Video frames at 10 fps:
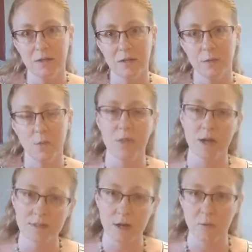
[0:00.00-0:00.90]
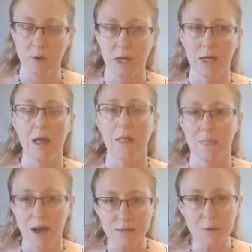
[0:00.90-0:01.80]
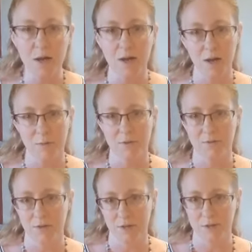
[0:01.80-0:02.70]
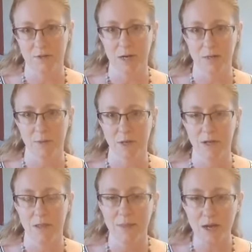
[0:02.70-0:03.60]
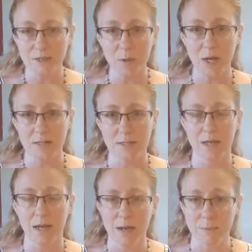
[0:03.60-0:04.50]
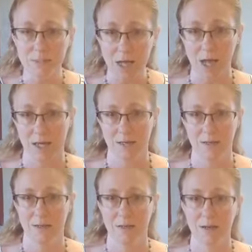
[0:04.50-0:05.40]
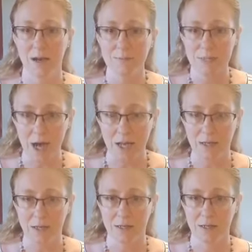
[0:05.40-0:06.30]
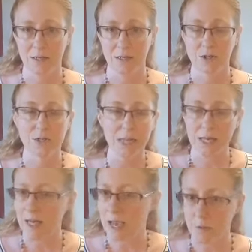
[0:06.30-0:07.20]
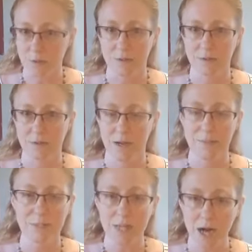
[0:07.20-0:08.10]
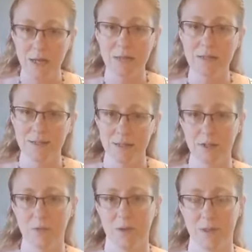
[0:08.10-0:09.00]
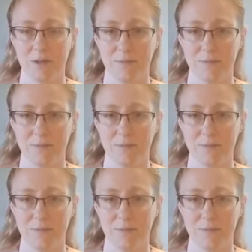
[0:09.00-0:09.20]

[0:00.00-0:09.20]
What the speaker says: Well, that's not working. That's why I opted for the hysterectomy. That's why I said, I am done. I'm done. Just get it out. I'm done dealing with it.